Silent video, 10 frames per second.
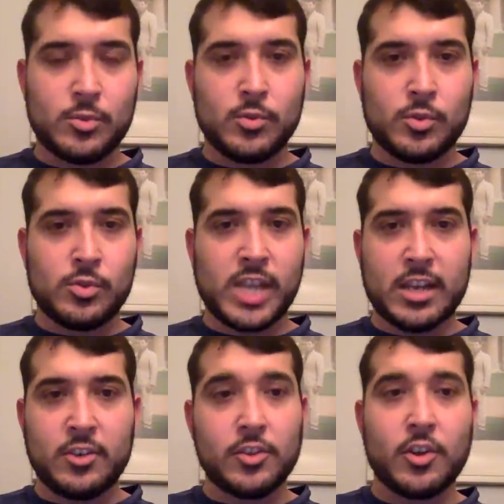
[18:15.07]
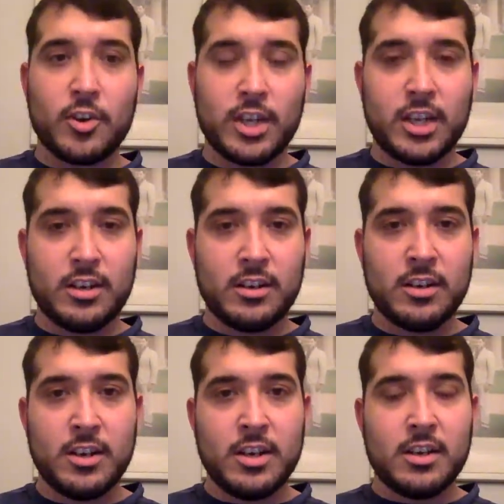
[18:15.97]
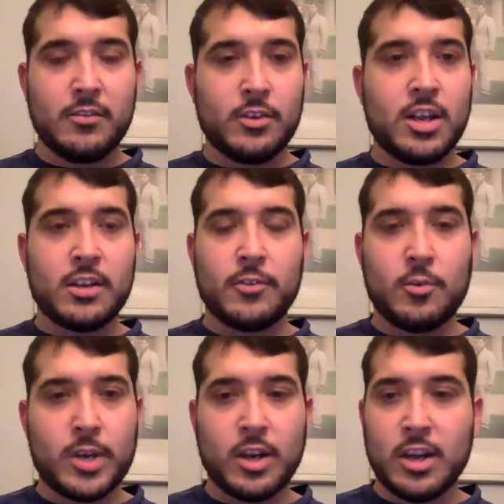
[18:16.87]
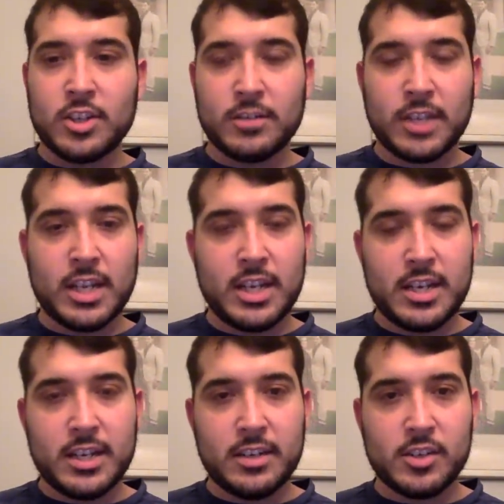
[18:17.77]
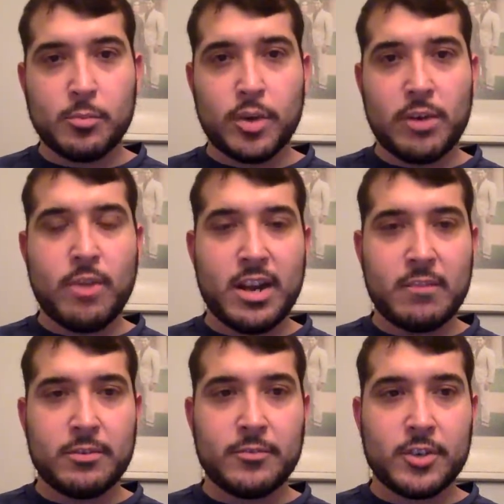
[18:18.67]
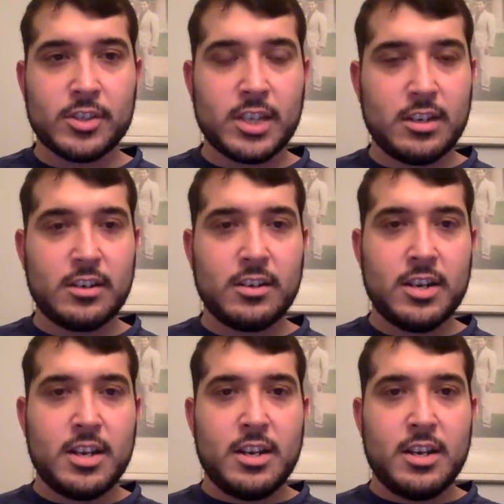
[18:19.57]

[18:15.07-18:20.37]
second or third gear if you don't want to launch off the line, and spray right off in first gear.